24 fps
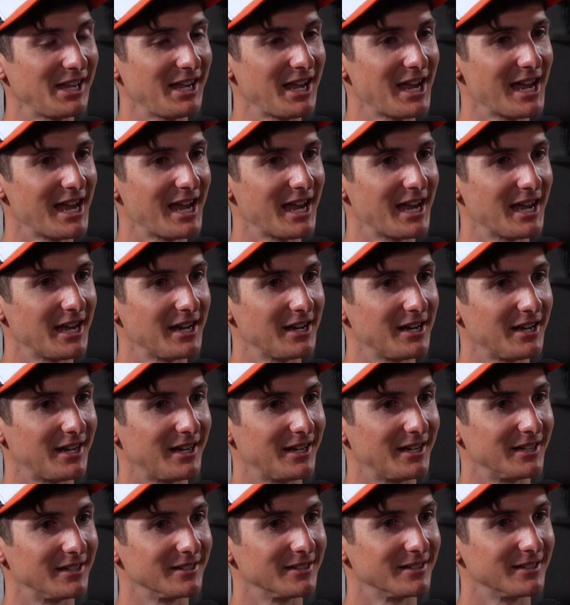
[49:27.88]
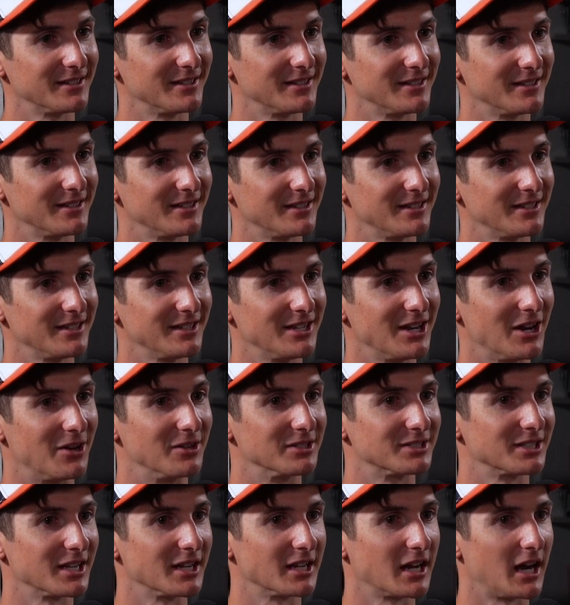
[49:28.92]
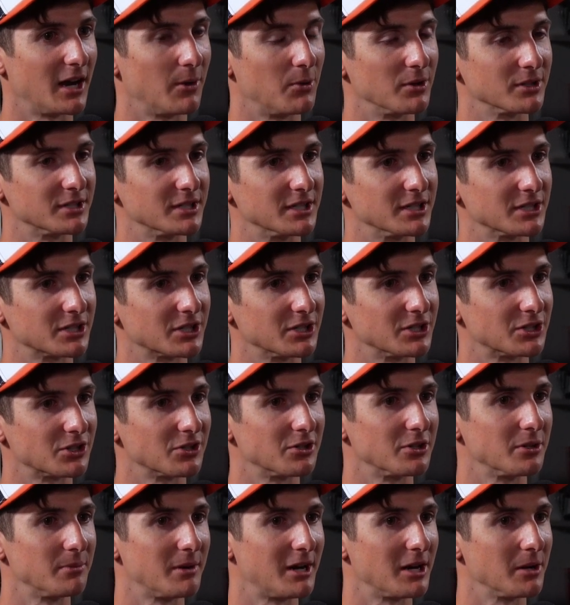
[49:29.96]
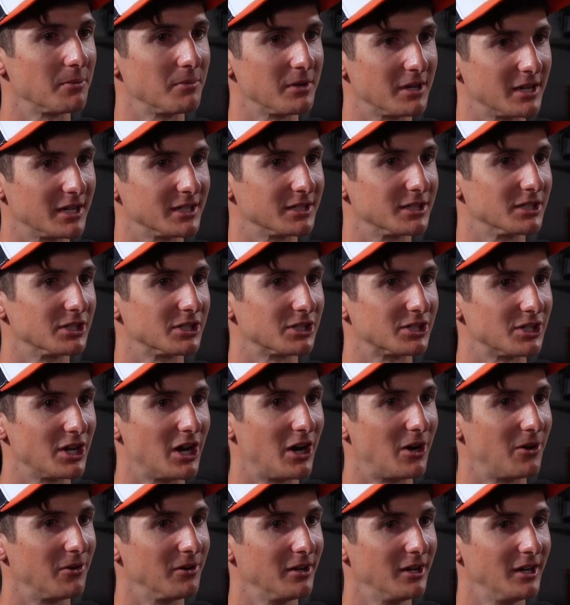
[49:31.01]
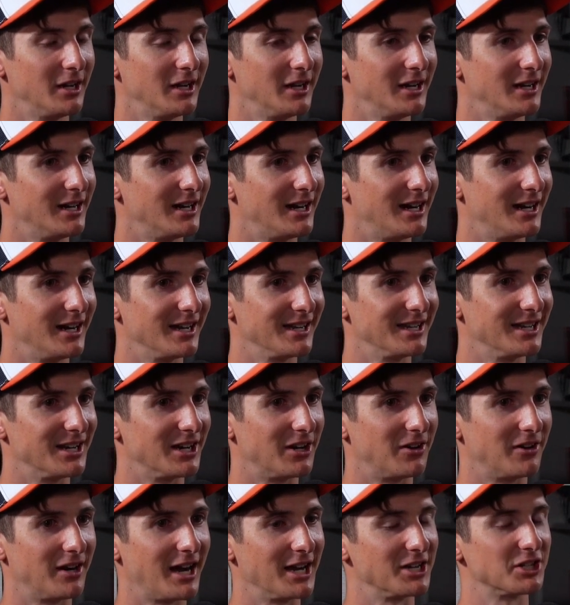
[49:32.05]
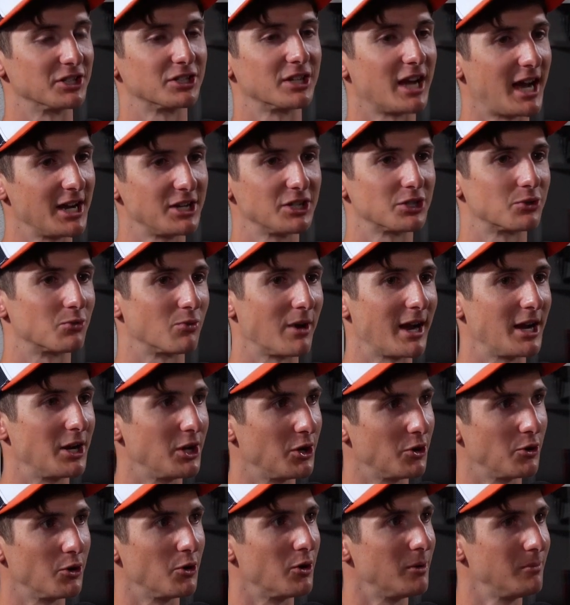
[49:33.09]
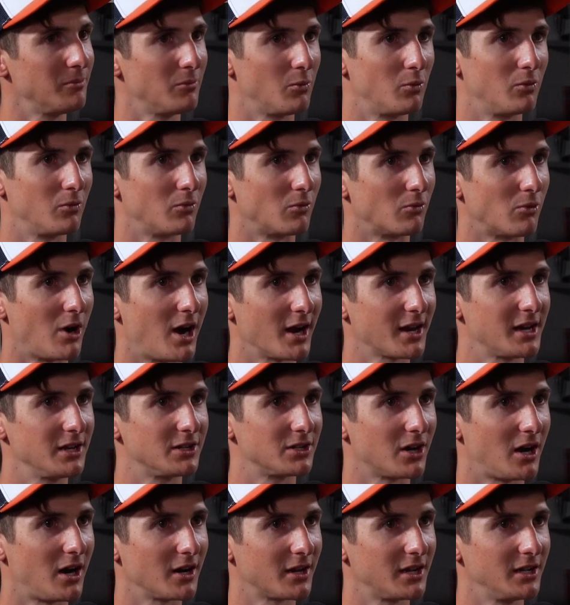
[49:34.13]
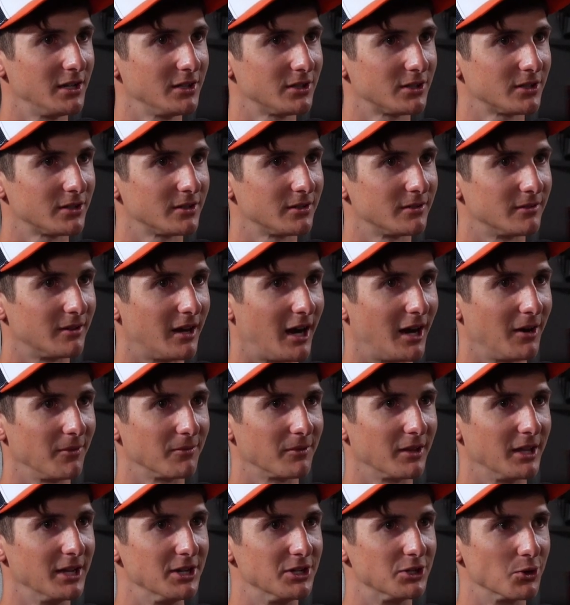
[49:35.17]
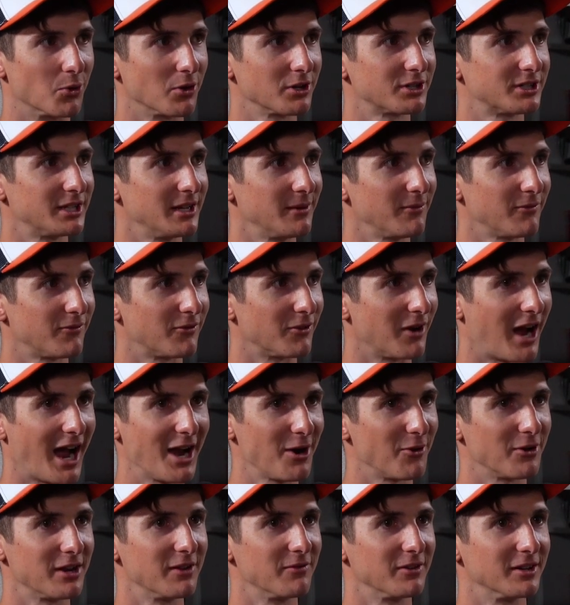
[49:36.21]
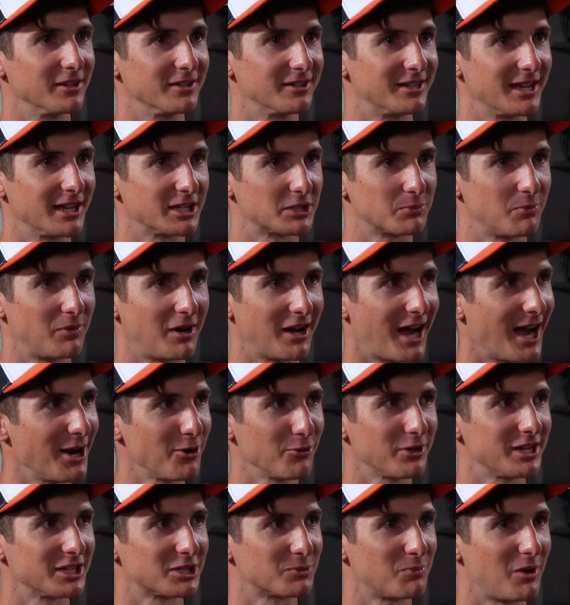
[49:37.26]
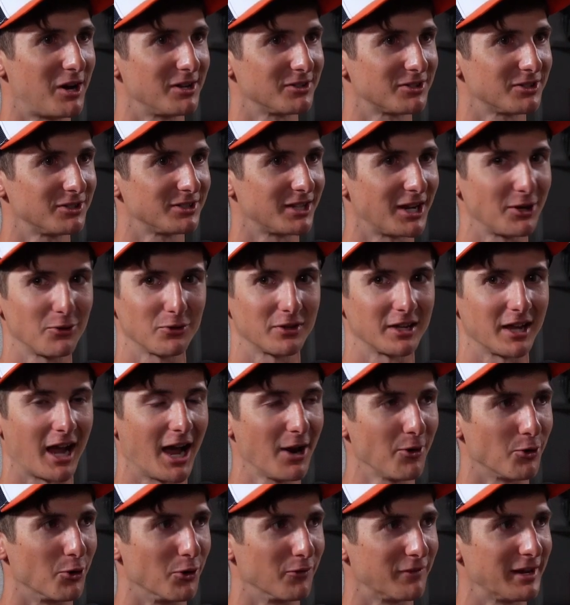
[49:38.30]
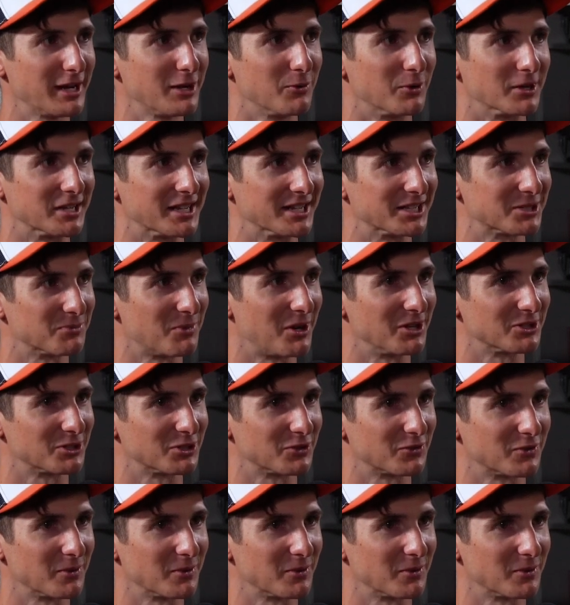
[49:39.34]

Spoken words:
And, it's like, I wasn't as concerned about it because it's snow. I just radioed to him, Rocky Talkies, I'll endorse them for, I don't get sponsors. I don't know if anyone gets sponsors